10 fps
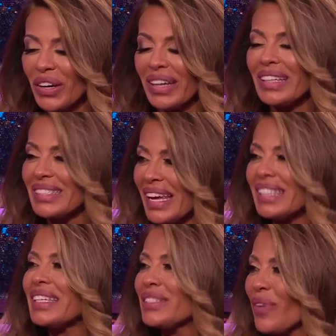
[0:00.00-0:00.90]
good. He's,
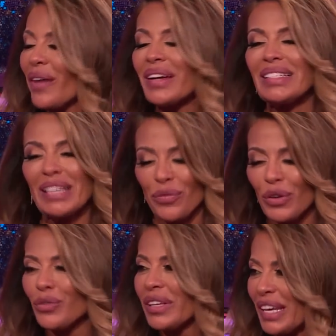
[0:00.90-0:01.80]
it's yeah. a very
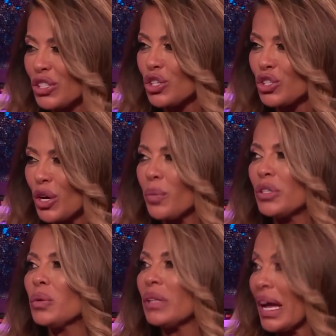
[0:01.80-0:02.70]
different relationship.
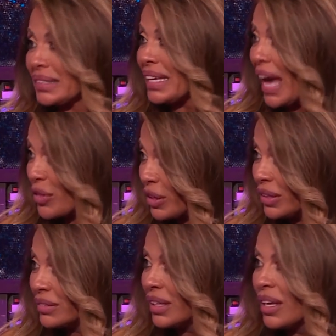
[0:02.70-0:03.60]
We do a lot
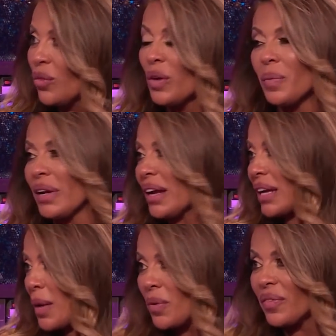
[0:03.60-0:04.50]
together. Does We've he watch the